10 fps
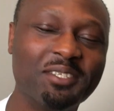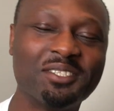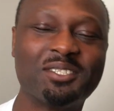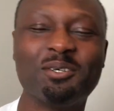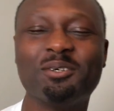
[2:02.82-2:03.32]

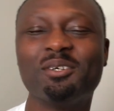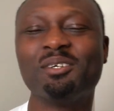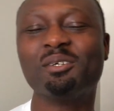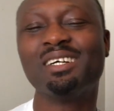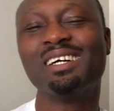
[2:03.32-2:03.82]
so,
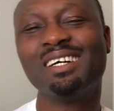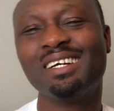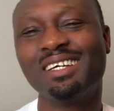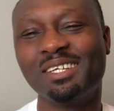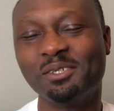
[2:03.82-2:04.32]

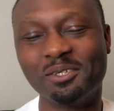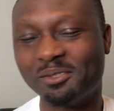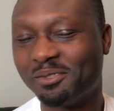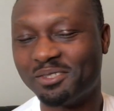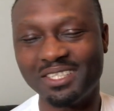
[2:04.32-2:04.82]
all
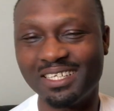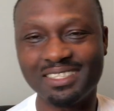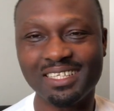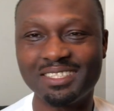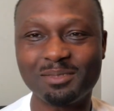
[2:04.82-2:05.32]
those years
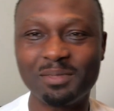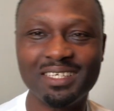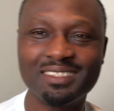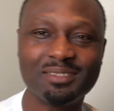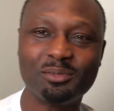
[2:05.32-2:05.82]
I
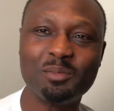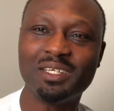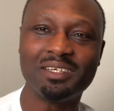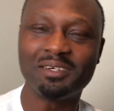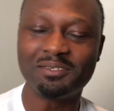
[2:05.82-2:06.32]
spent roaming
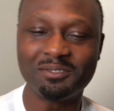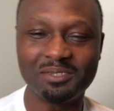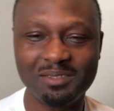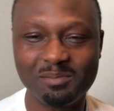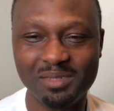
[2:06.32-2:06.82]
around
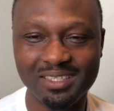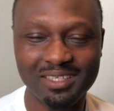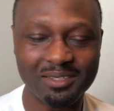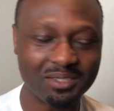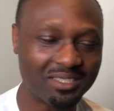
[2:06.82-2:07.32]
doing
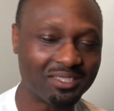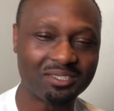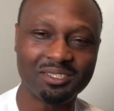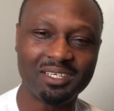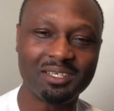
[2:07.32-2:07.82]
medical
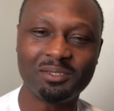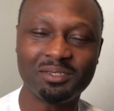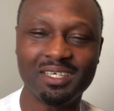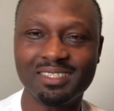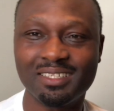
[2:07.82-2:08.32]
registrar and all
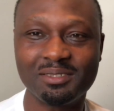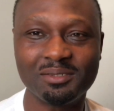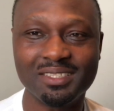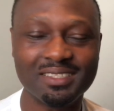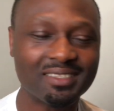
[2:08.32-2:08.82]
that and all
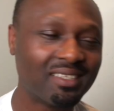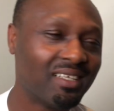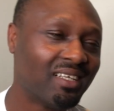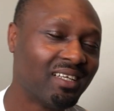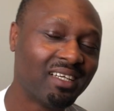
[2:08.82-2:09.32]
this,
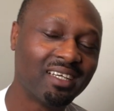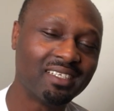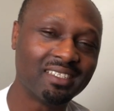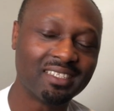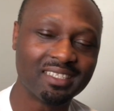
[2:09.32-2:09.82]

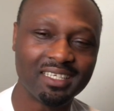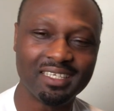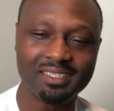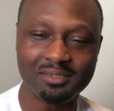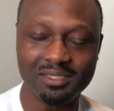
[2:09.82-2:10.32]
he
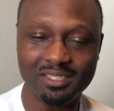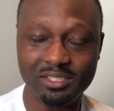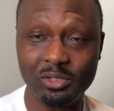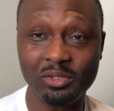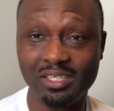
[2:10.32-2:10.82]
had already
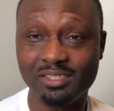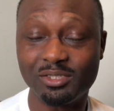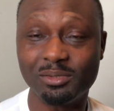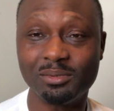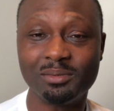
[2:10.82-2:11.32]
dug
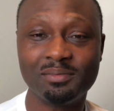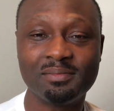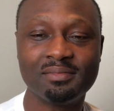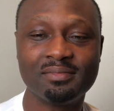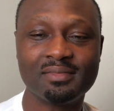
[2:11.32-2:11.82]
into
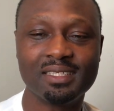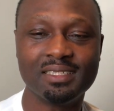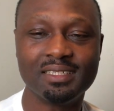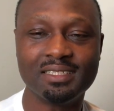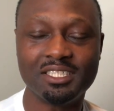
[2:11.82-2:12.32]

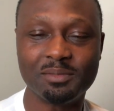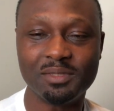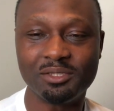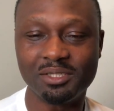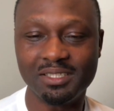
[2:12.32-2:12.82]

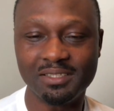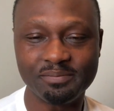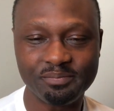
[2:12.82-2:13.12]
GP training.